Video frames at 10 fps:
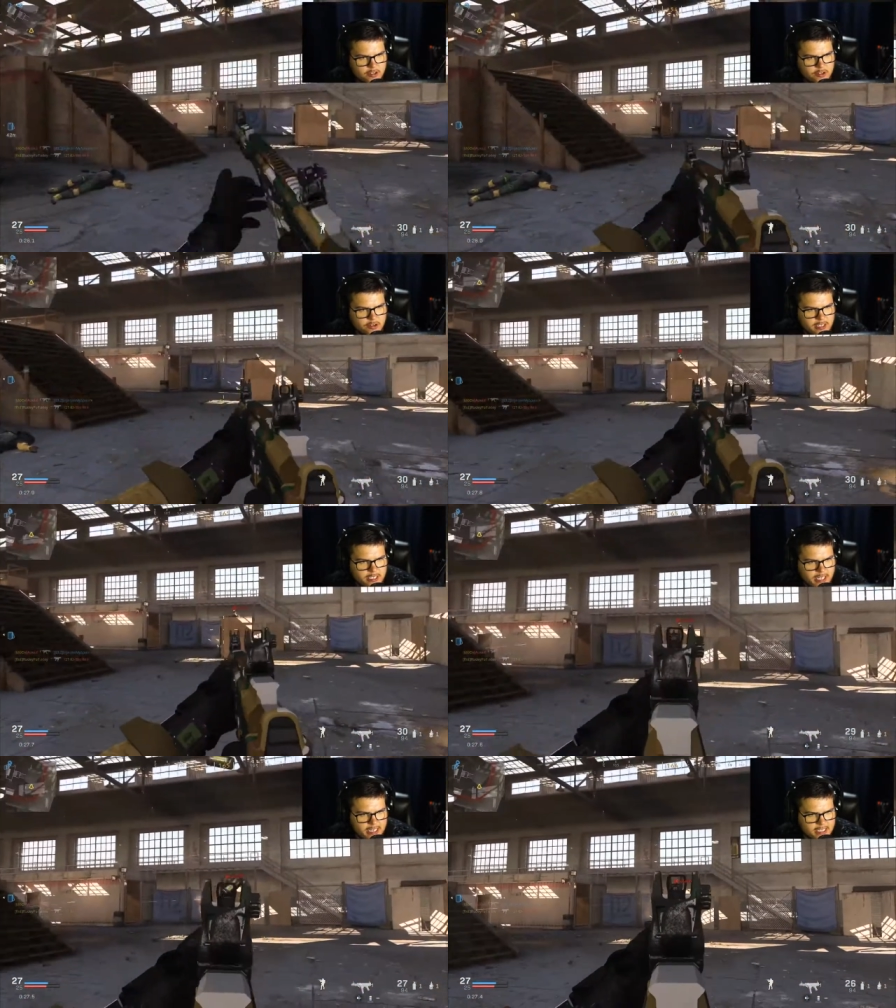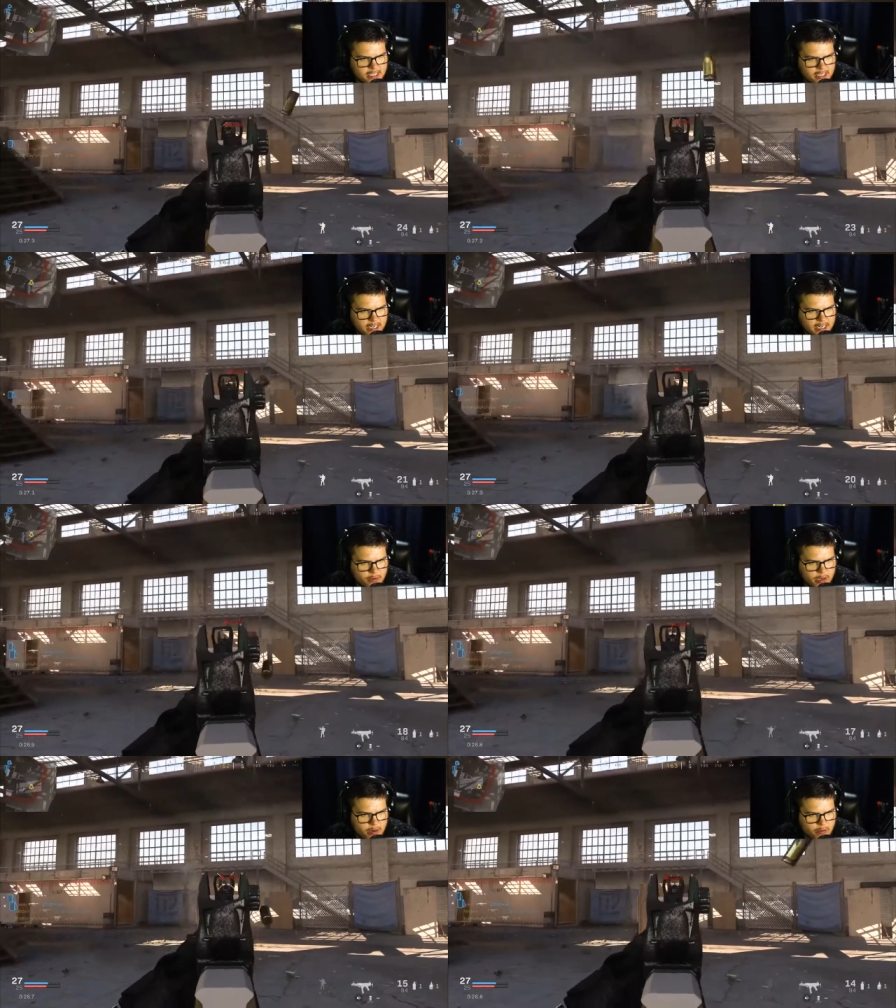thirty seconds.
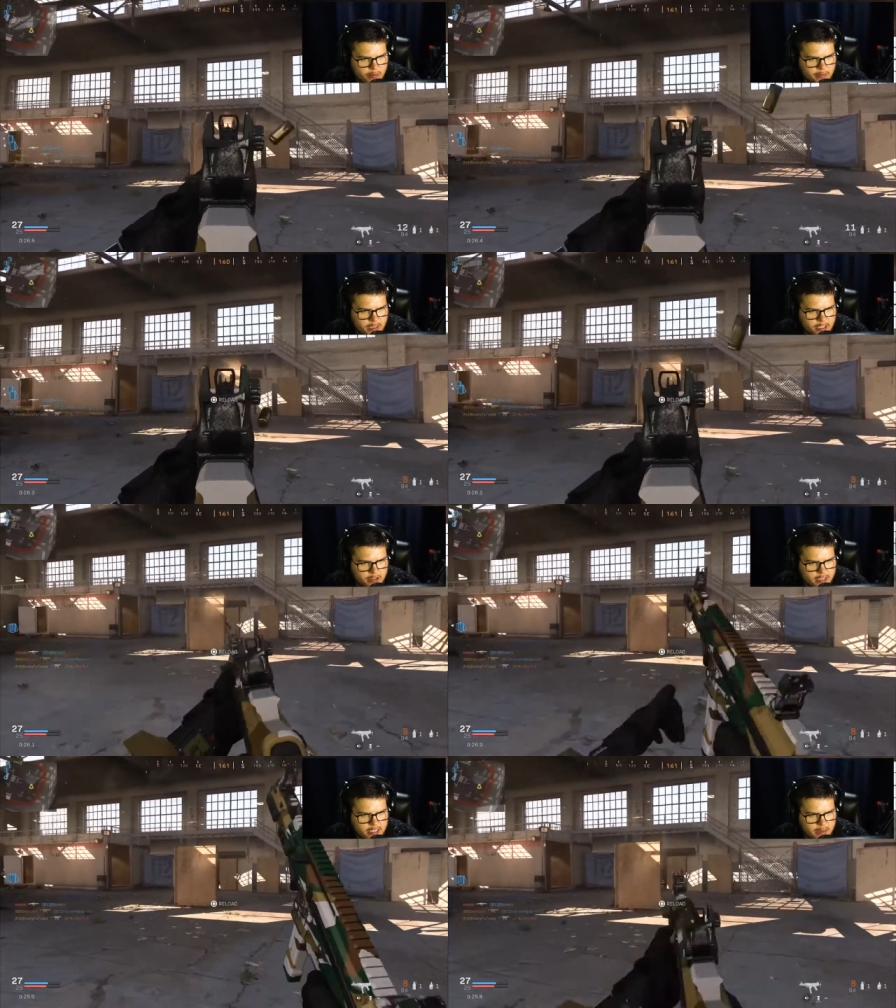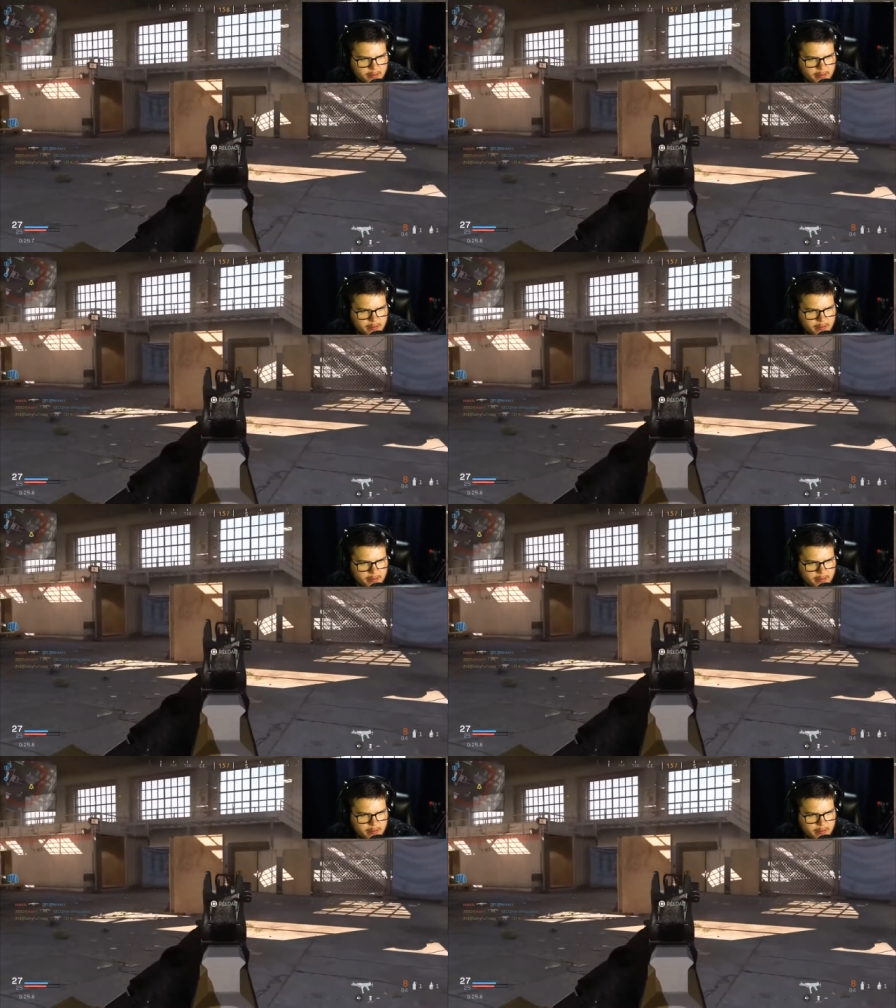I wow. We're about to go to the time